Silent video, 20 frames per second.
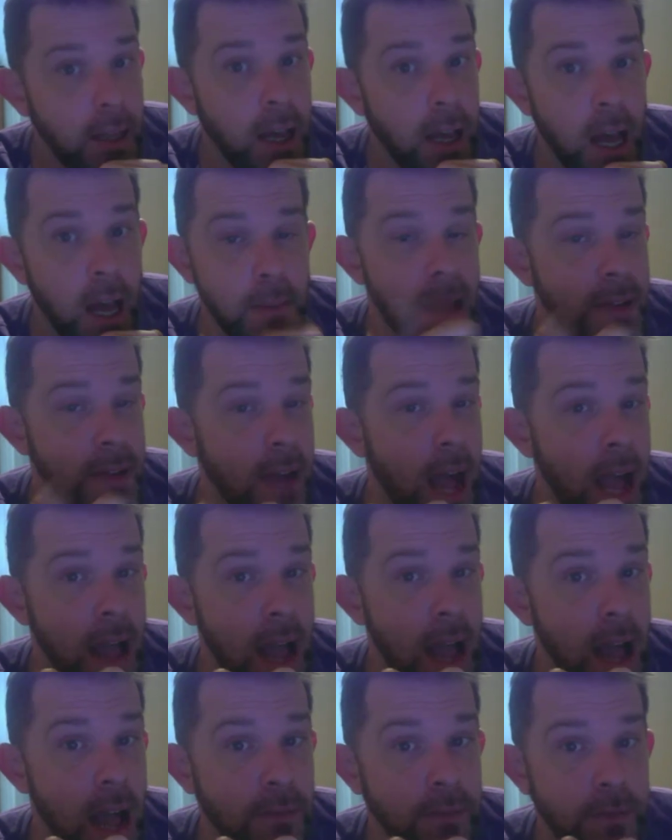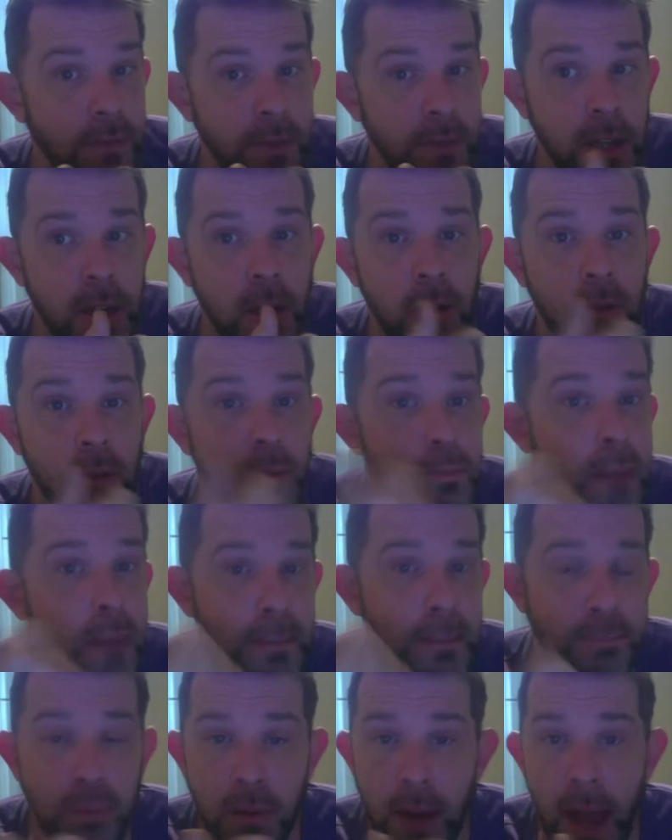I've
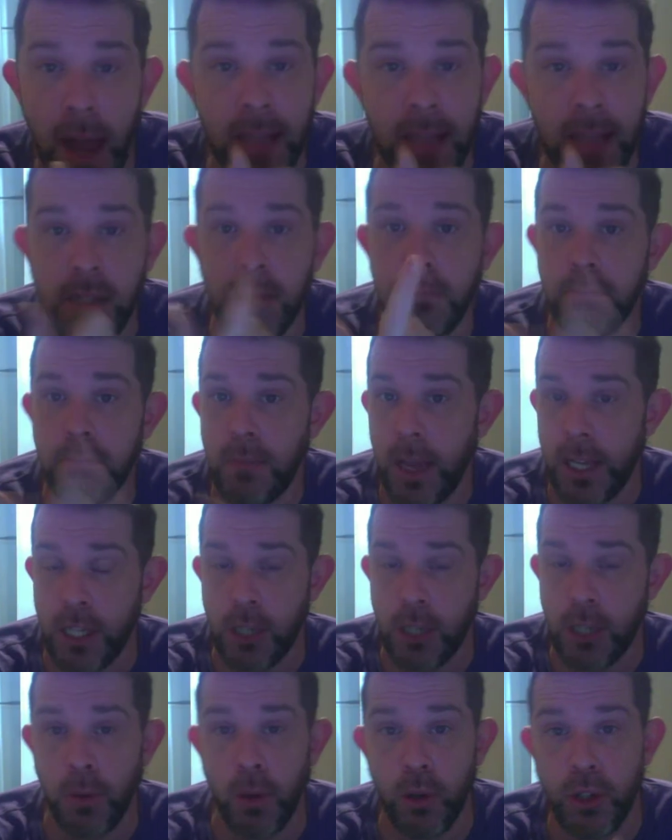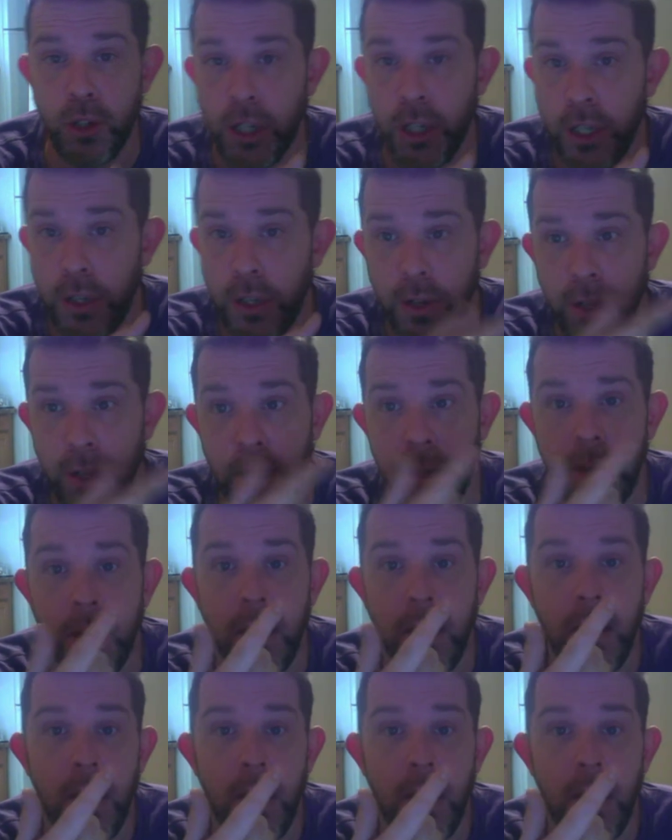my press, my exposure unit,